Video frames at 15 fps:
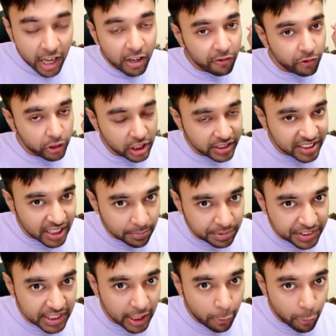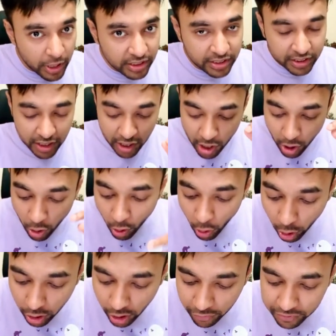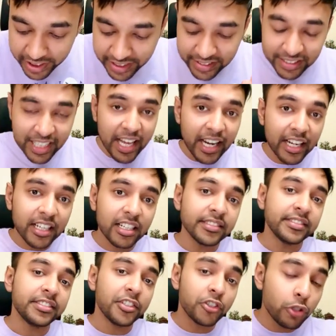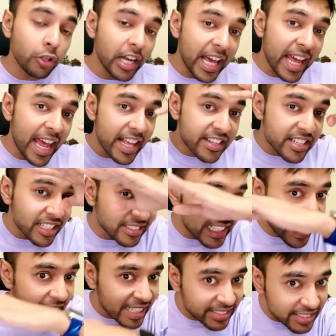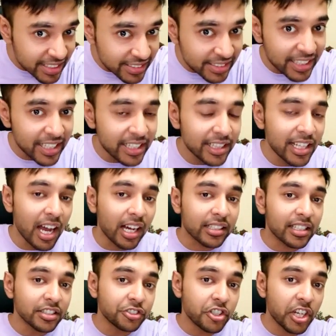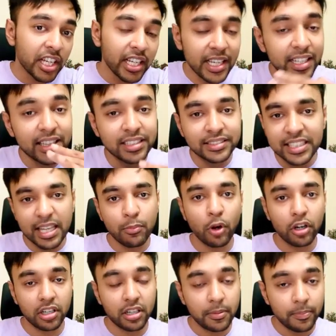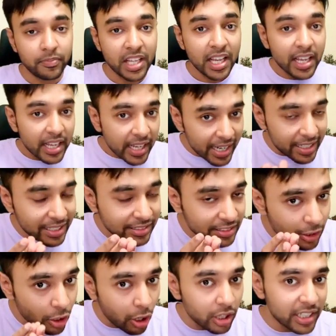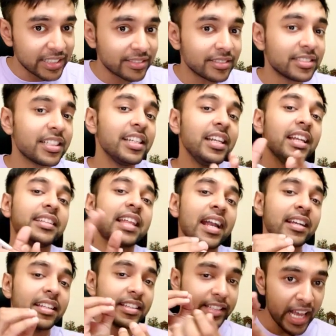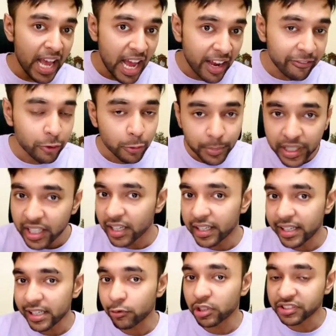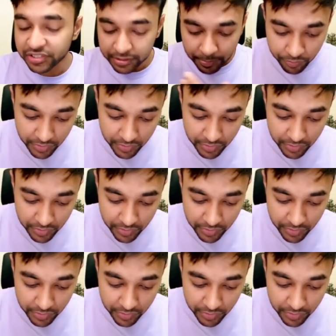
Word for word: For a subsequence, all of these characters should just exist in the other string in the same order. It is not necessary that they have to be contiguous.